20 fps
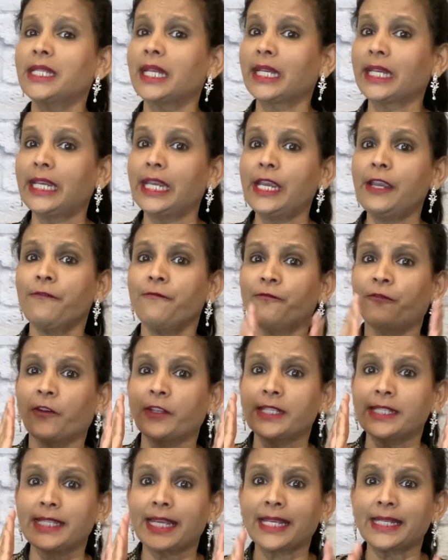is a key
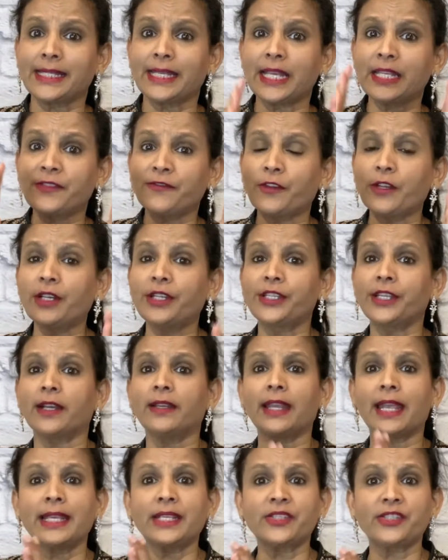for successful
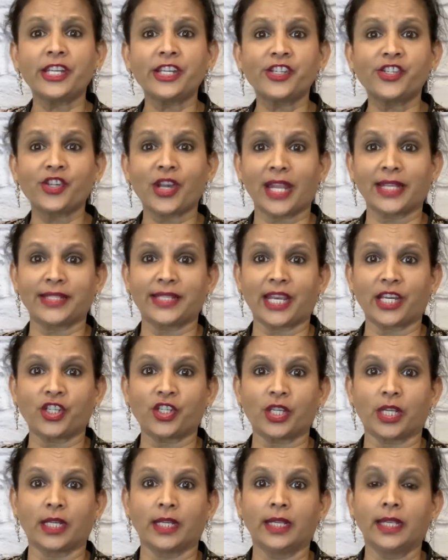real estate
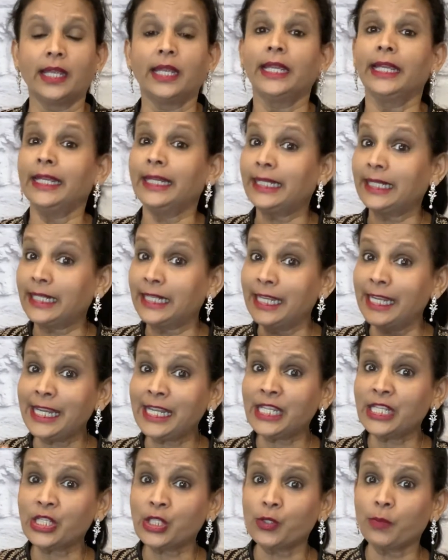transaction. It
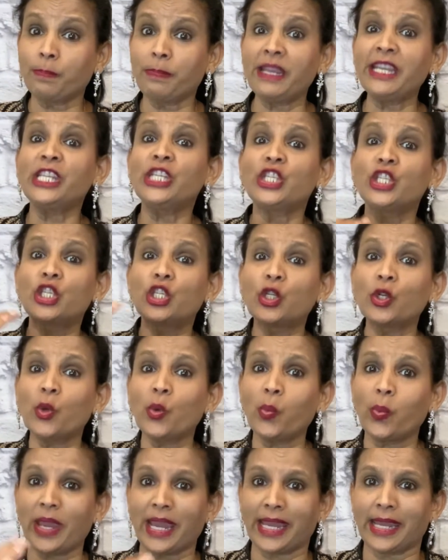needs to be
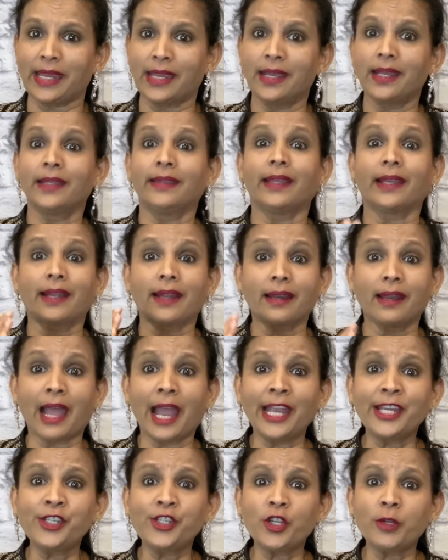two-way the
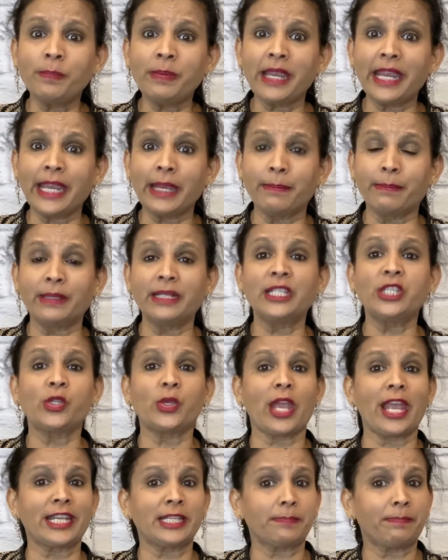client should be able
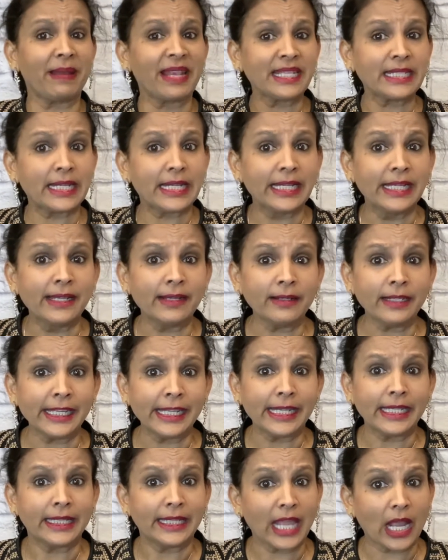to express
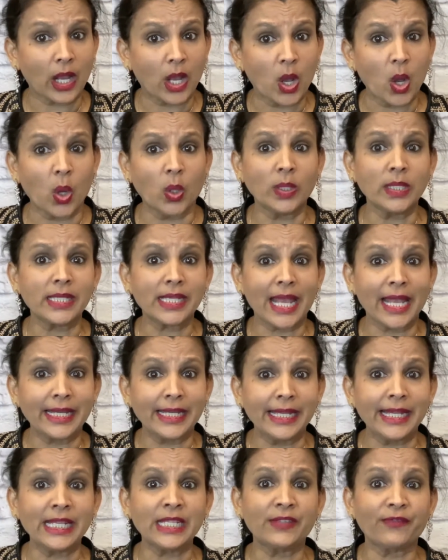clearly their goals
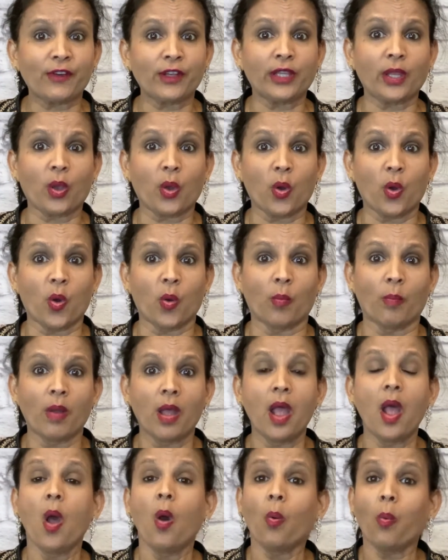and needs for the home,
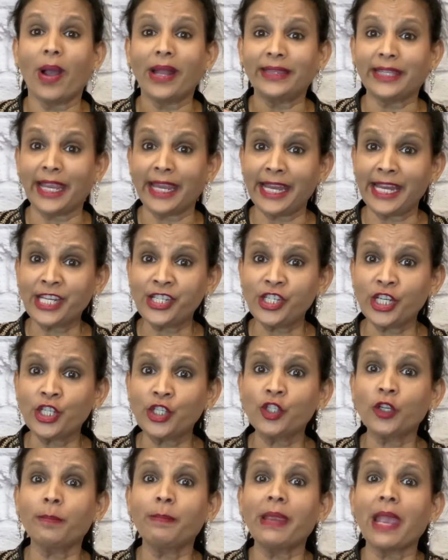while the
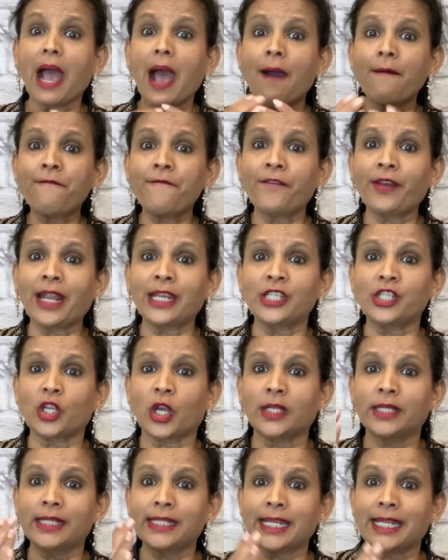agent should be upfront
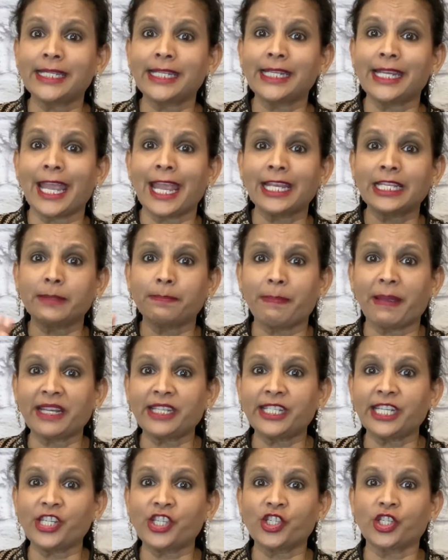on setting
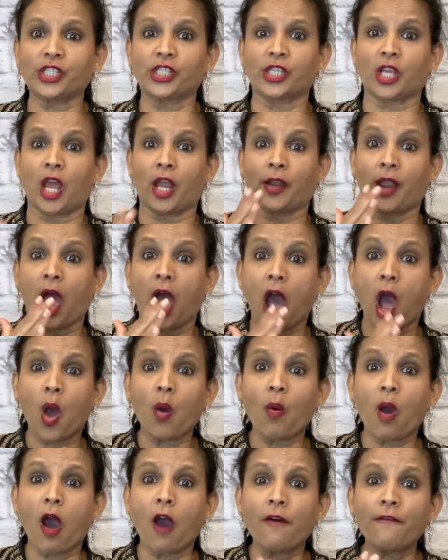expectations on
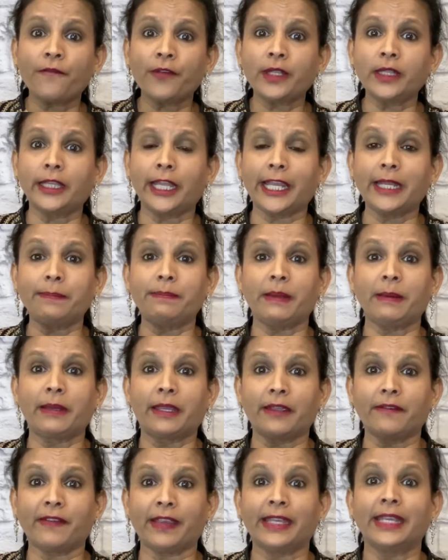how often they'd be
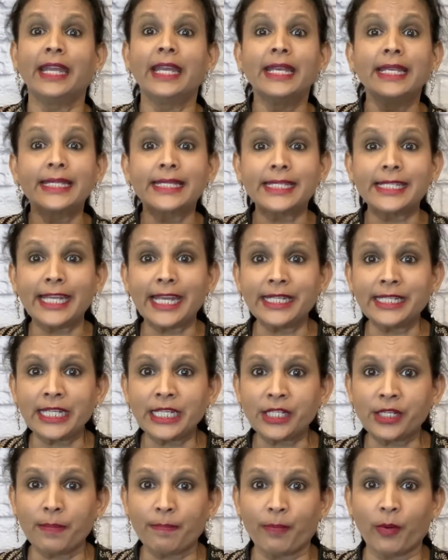giving
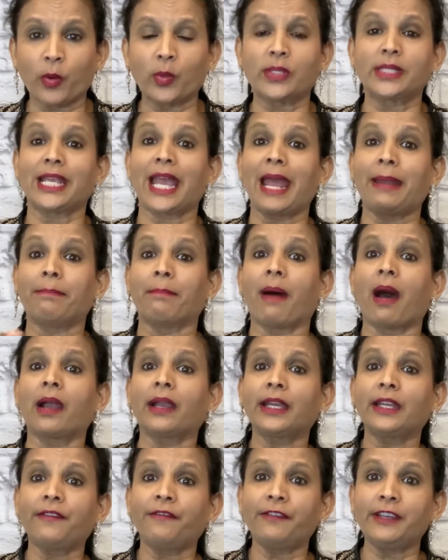status reports and
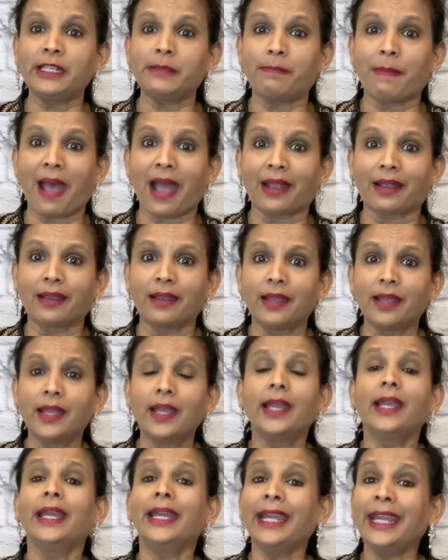market feedback.
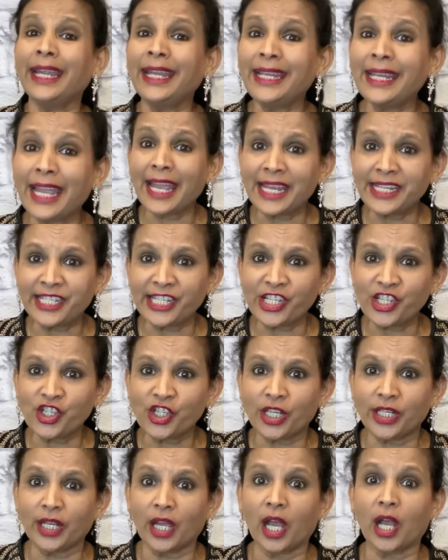In
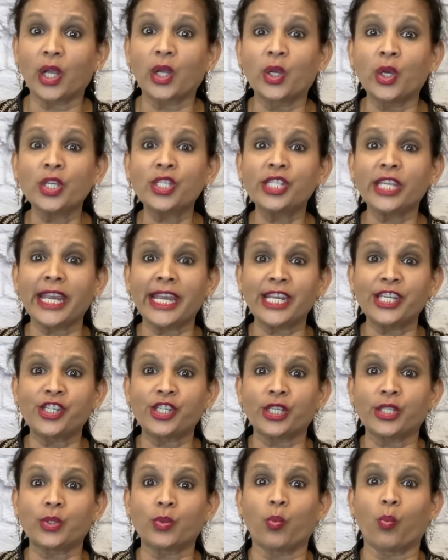addition, a good
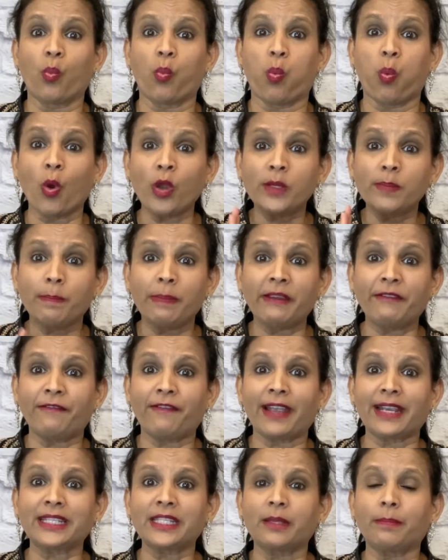agent would be
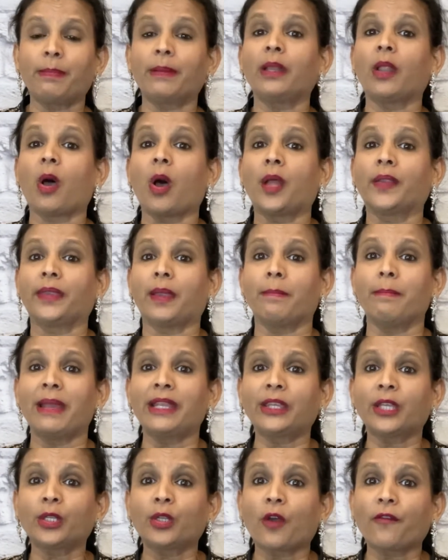flexible on the
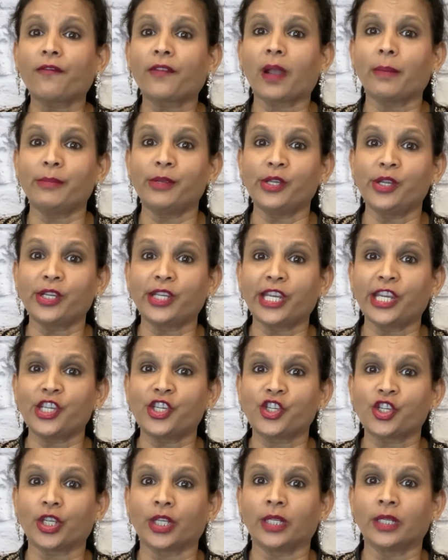method of
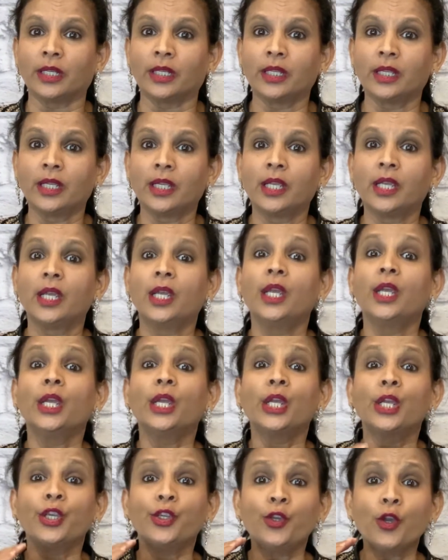communication.
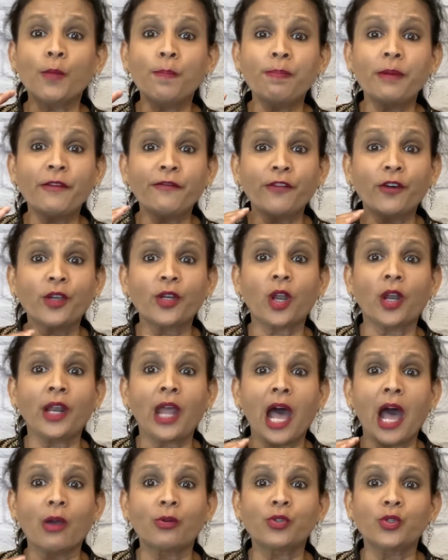You prefer on
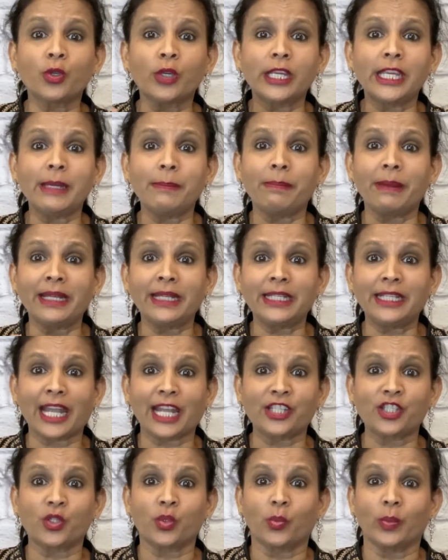how to keep in
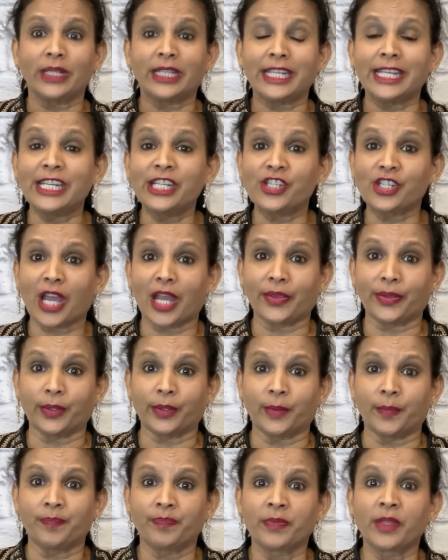touch with each other.
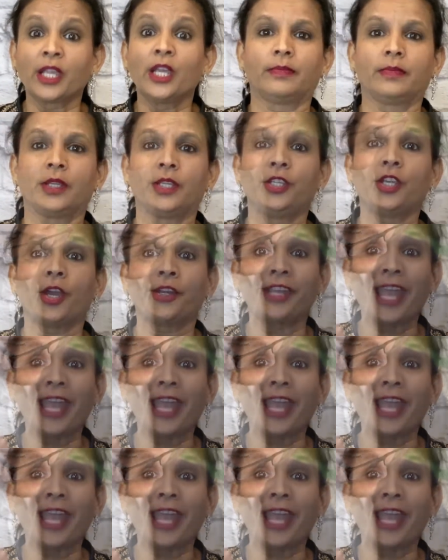Your